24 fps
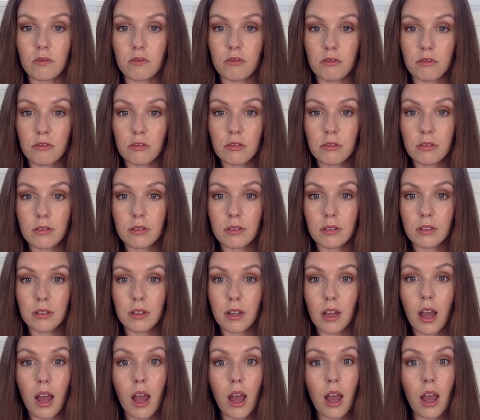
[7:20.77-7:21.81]

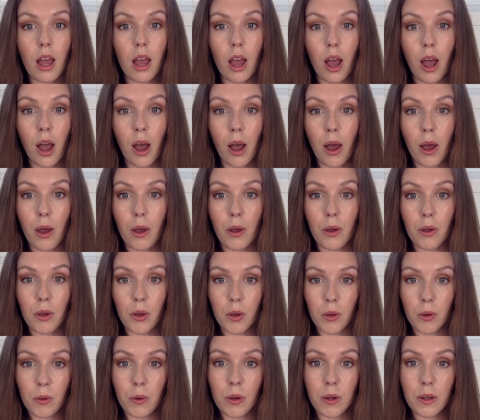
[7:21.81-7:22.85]

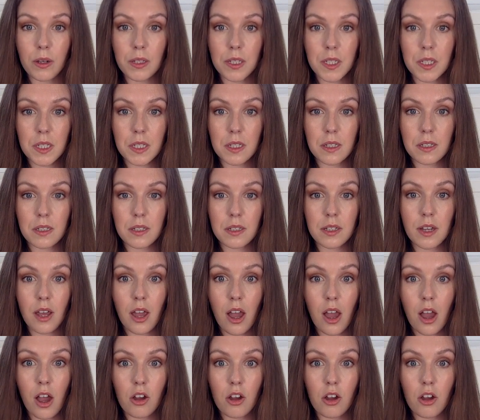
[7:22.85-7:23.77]
R-O-S,